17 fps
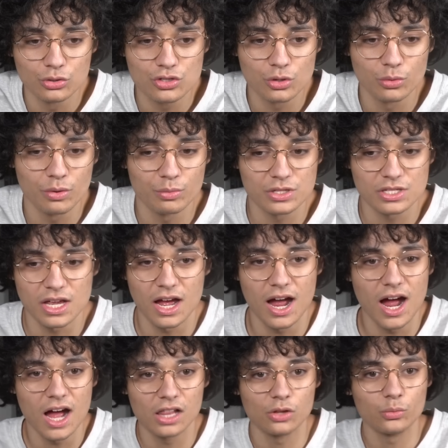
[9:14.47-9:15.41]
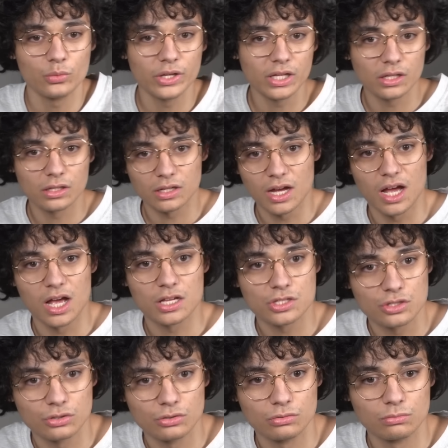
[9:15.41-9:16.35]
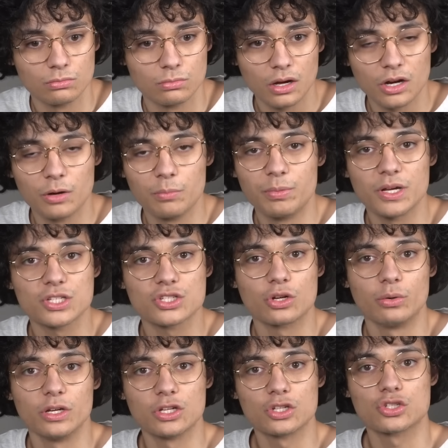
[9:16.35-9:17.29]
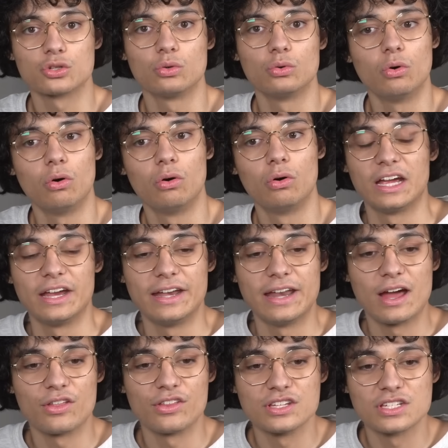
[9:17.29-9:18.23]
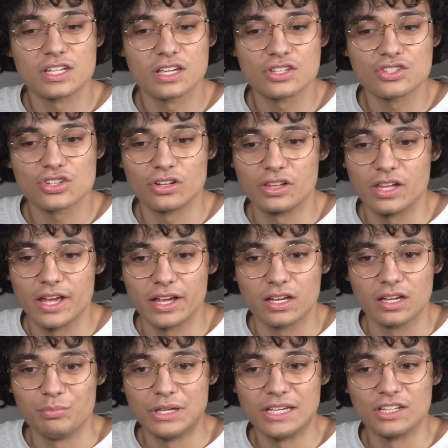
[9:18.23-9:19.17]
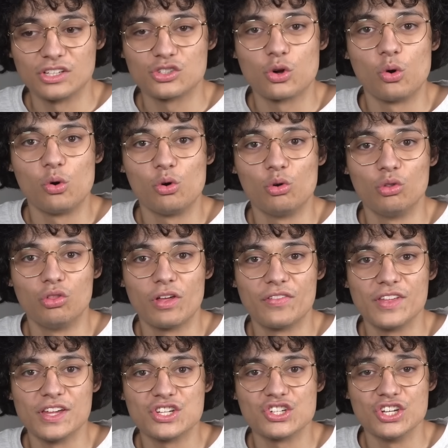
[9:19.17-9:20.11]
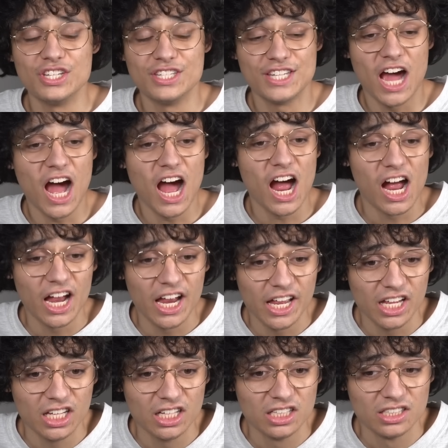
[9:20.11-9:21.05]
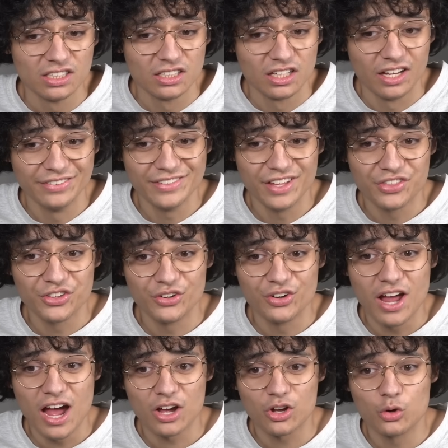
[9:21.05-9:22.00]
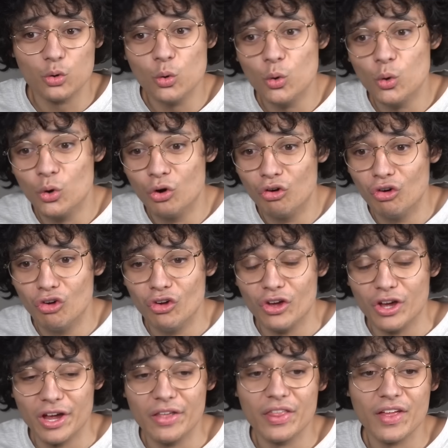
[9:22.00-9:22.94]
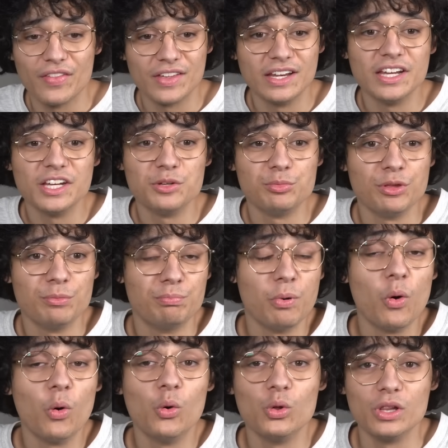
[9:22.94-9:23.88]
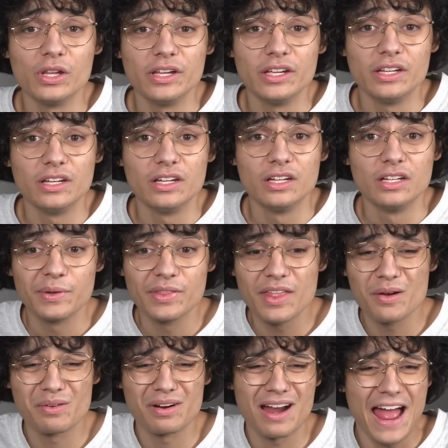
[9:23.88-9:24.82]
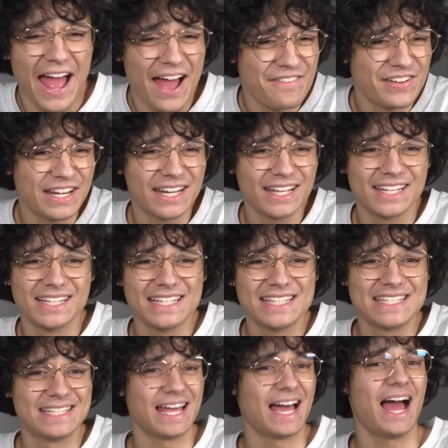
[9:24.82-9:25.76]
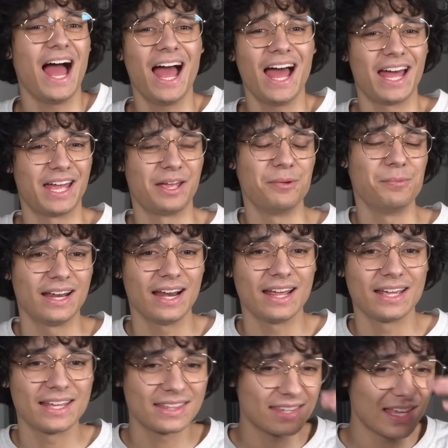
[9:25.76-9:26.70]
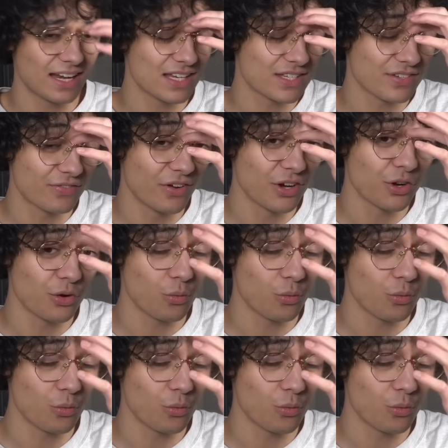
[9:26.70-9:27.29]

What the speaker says: So it was a Halloween costume on a bus going to school. And now these kids are like being told that they should die, and that they're not cool, and that they need to be bullied when they were having a good time. And I get that it's fun to